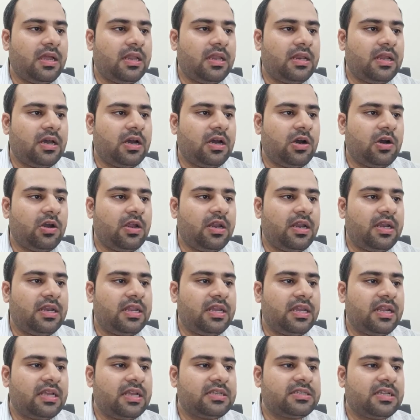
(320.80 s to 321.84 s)
Now
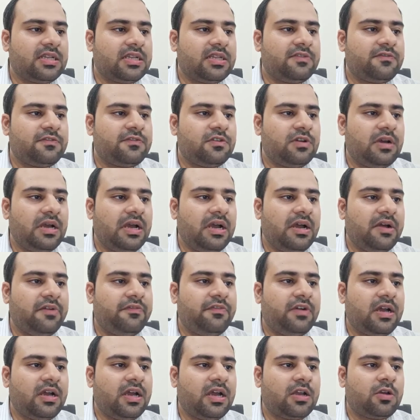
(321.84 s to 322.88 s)
integration, if you have
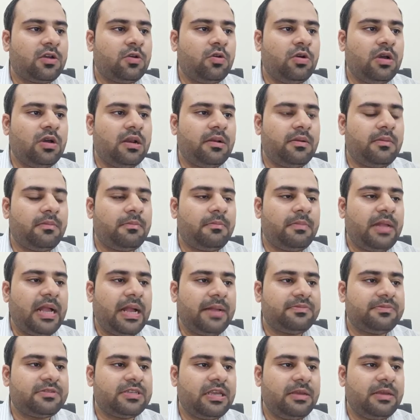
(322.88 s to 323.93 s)
Google
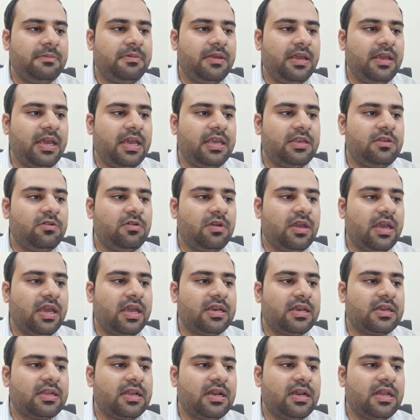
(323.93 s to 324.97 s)
Maps API, you
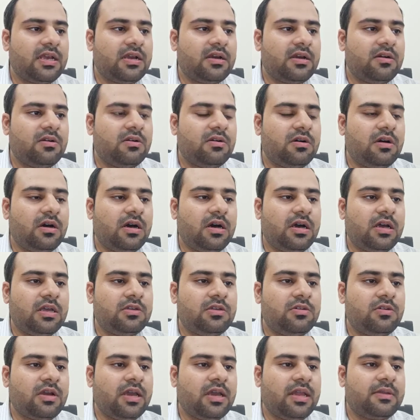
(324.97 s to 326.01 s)
can click on
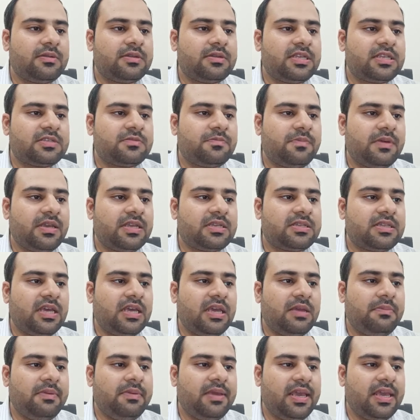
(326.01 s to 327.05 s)
you can just paste the
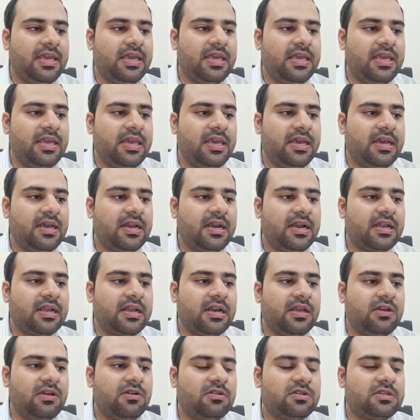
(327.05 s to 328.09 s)
API key here and
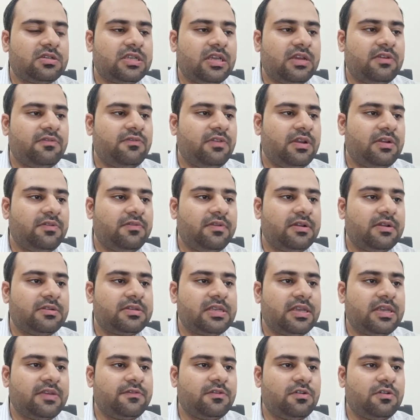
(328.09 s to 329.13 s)
click on save. It will
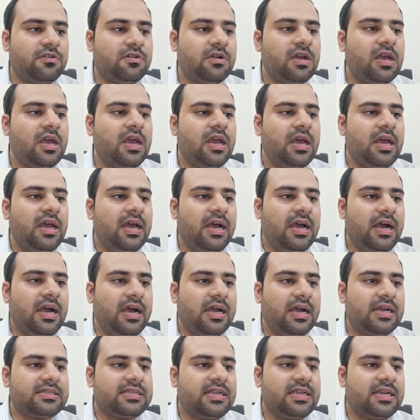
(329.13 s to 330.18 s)
save your
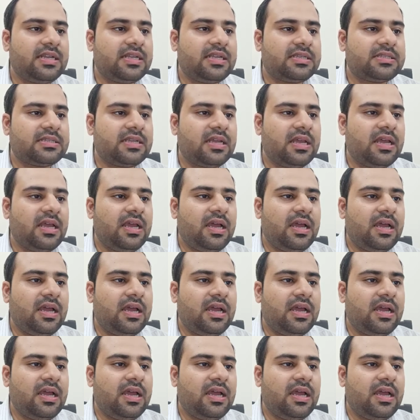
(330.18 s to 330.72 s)
settings.